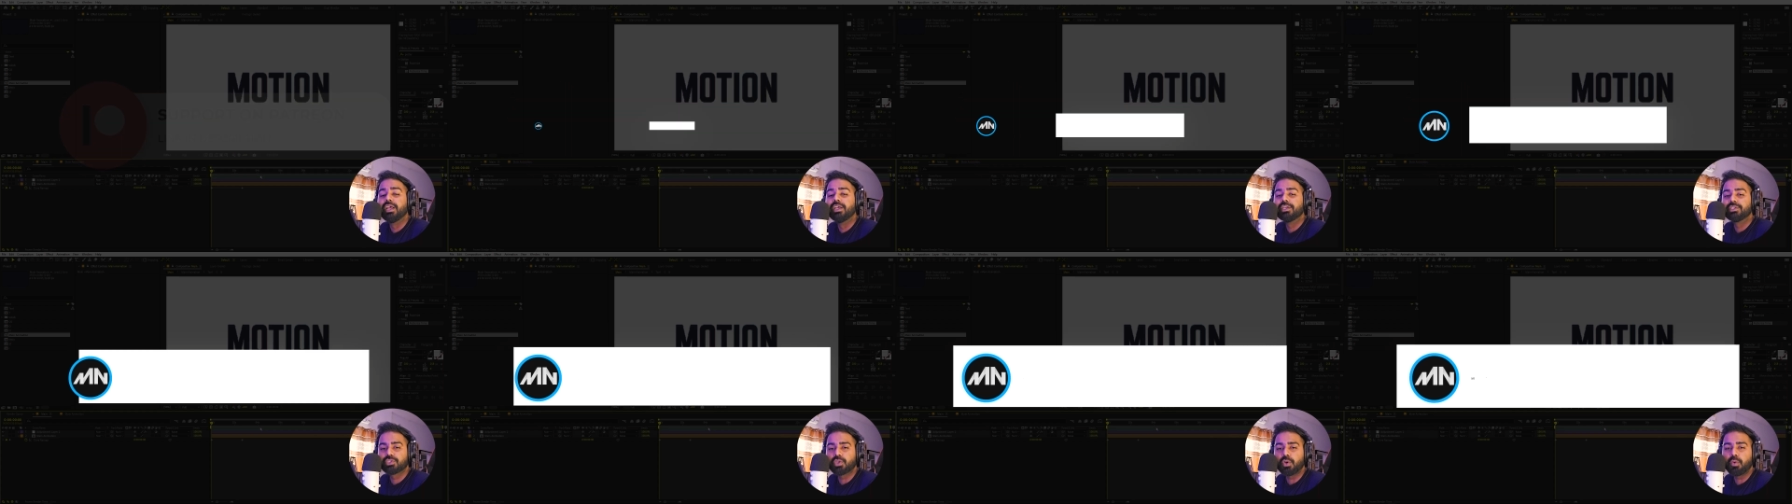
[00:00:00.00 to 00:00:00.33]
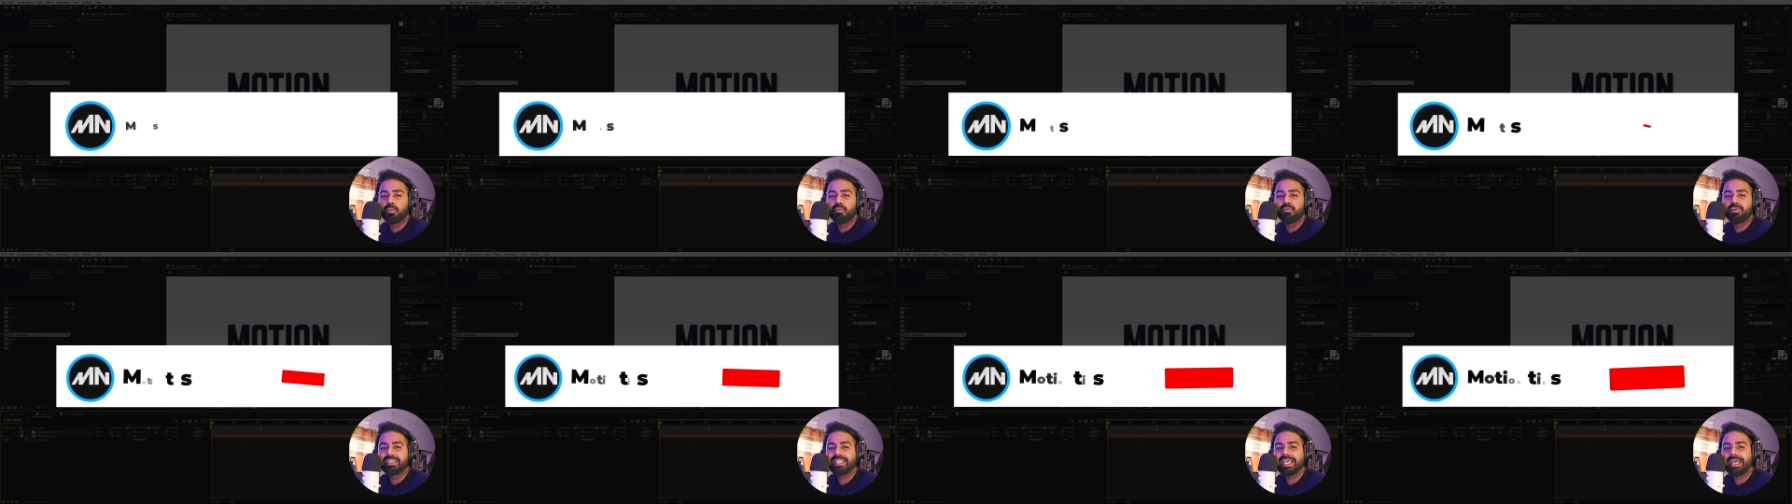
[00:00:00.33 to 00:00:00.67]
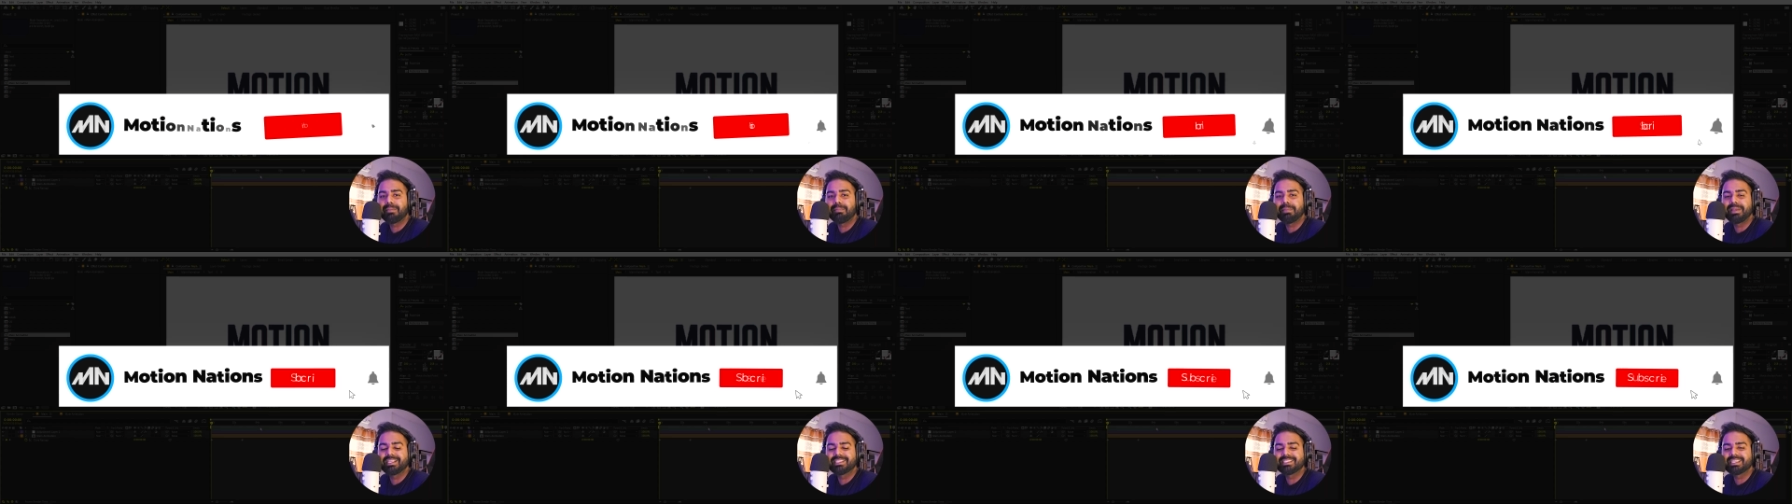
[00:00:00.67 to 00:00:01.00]
So with
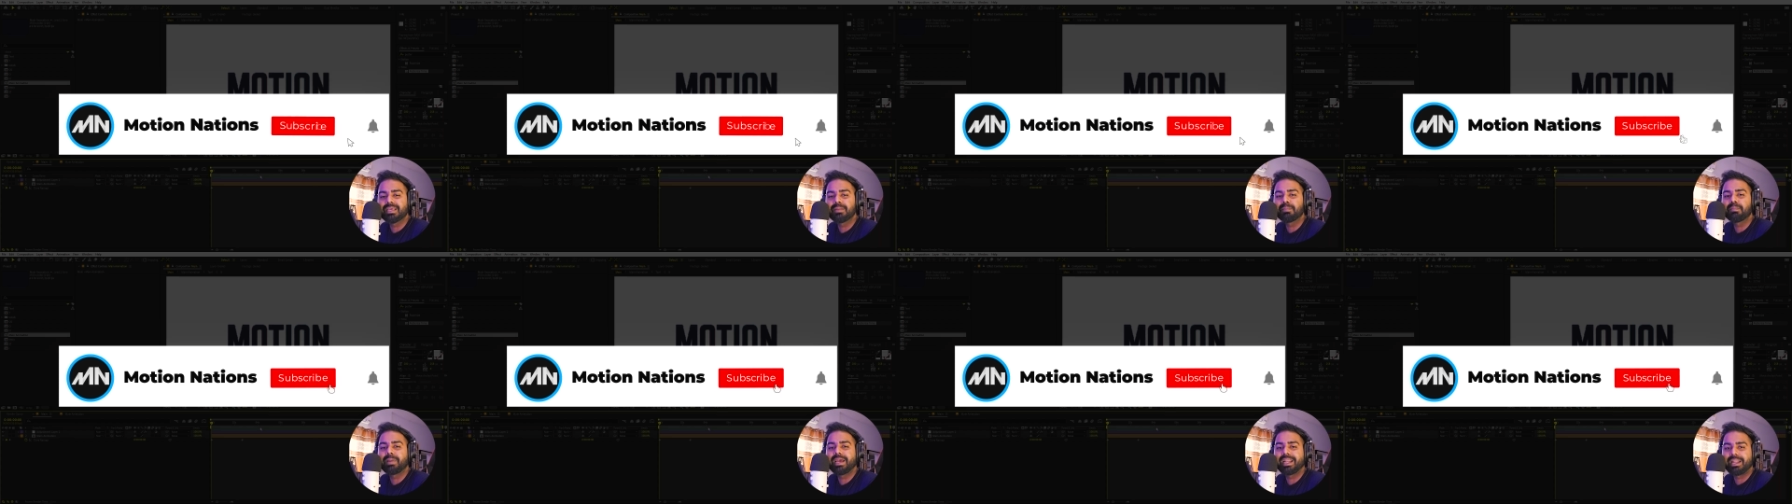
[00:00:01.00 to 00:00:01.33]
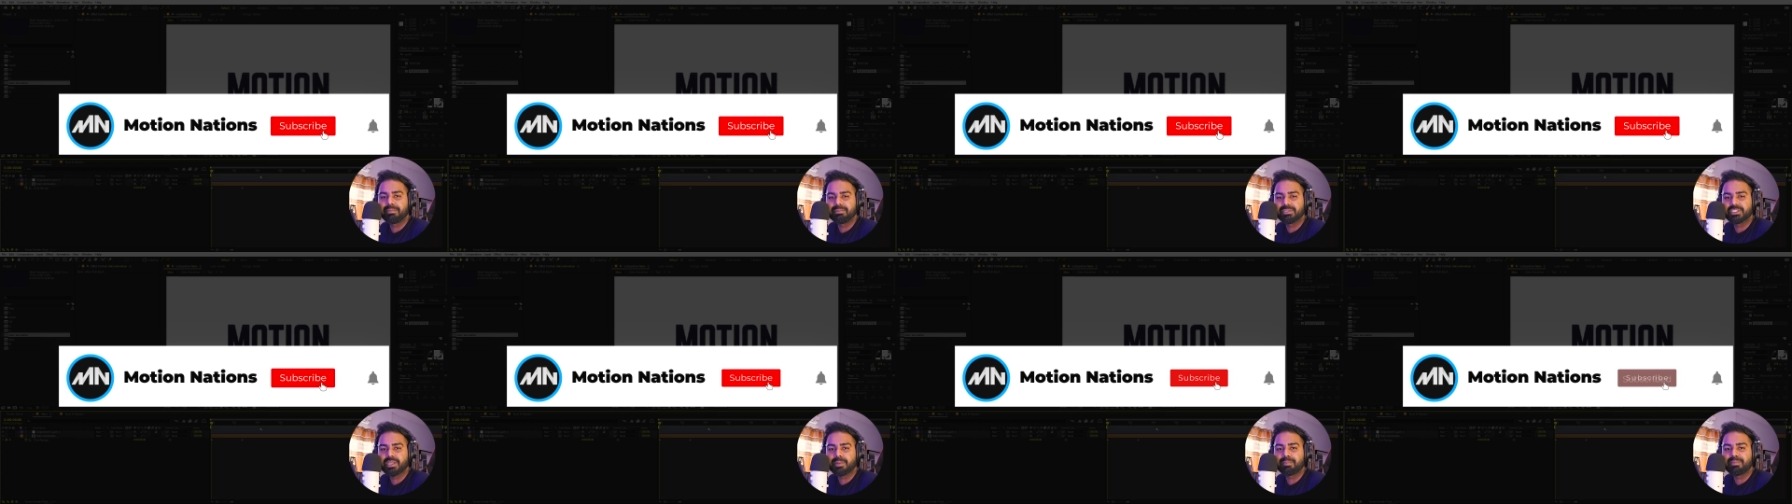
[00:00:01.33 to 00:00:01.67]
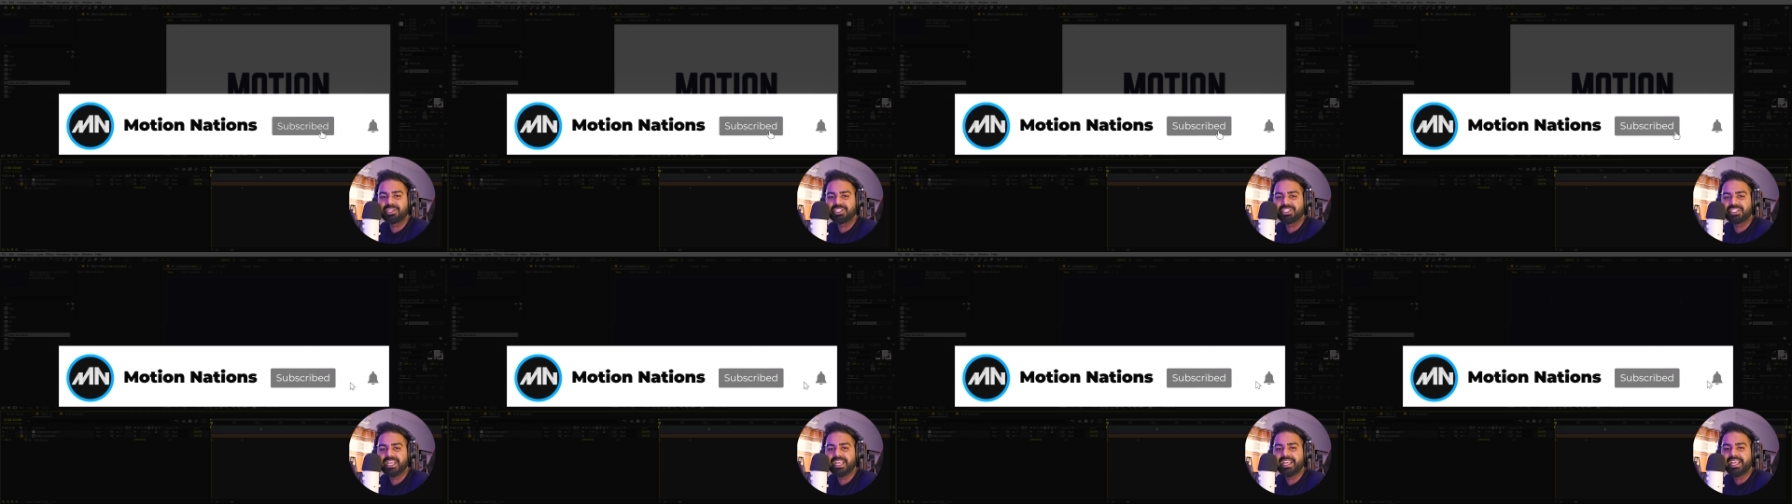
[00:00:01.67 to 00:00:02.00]
that being said, my name is
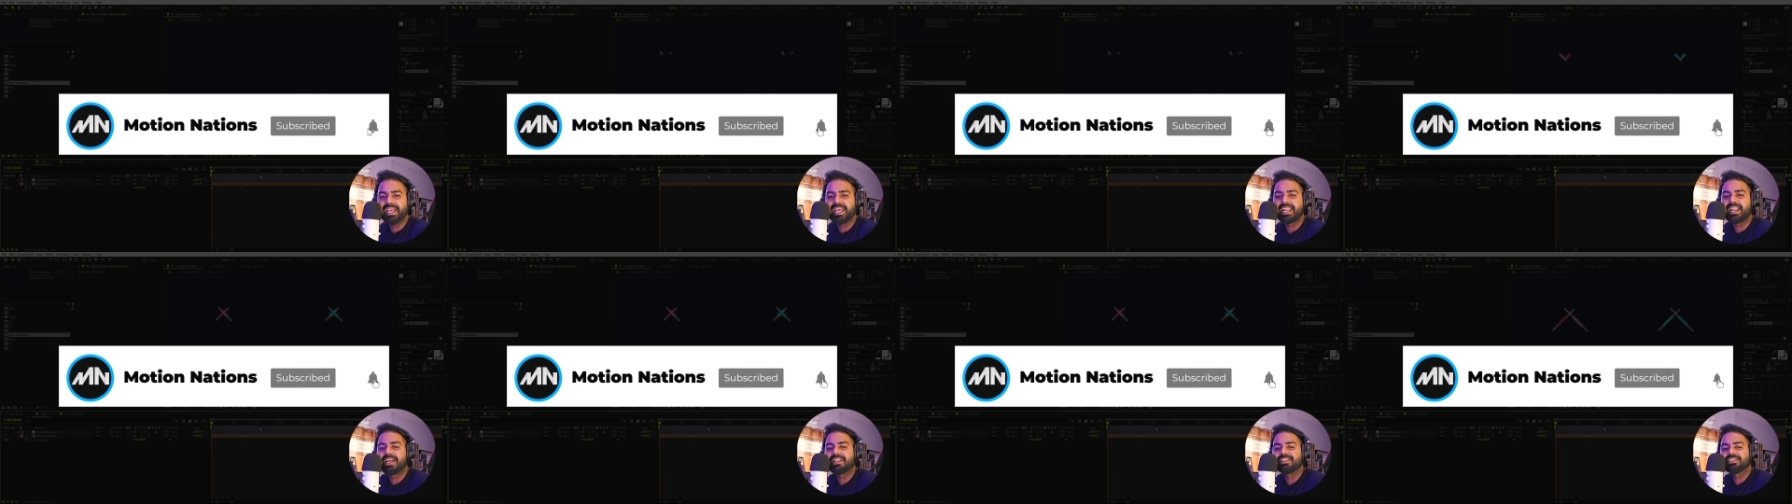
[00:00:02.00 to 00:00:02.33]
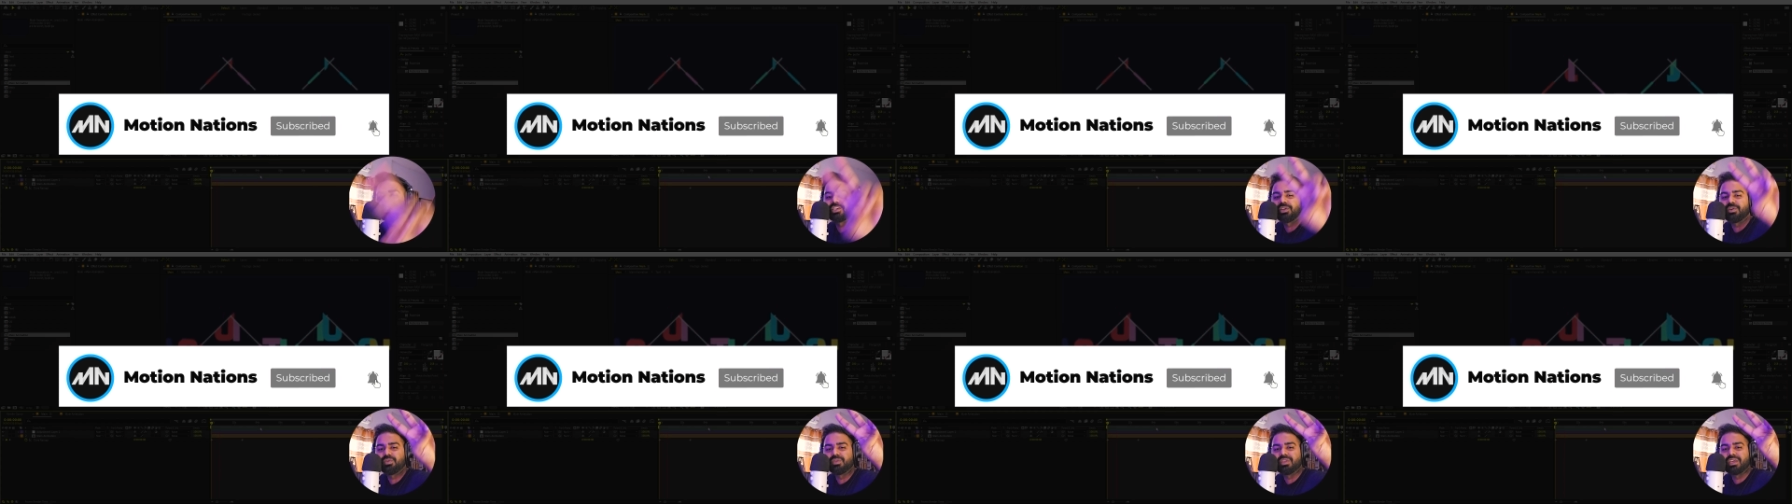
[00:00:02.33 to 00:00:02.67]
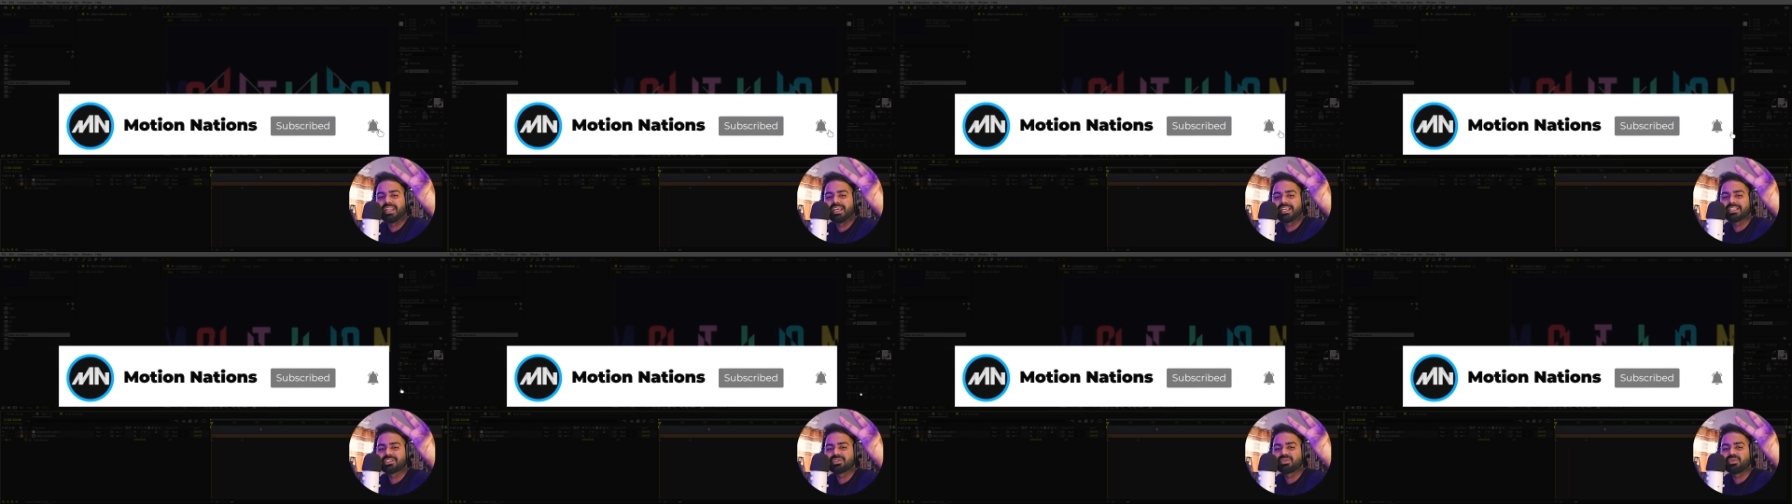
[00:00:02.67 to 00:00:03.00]
Abhishek and I'll see you in the
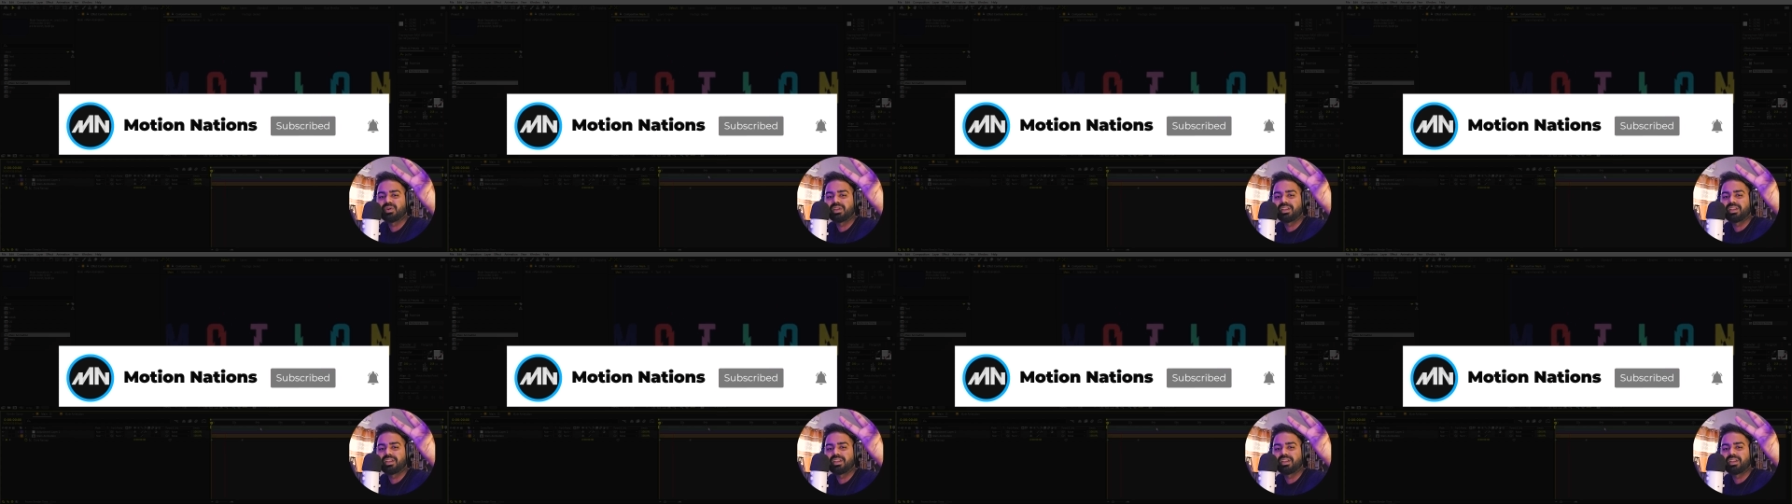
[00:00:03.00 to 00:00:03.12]
next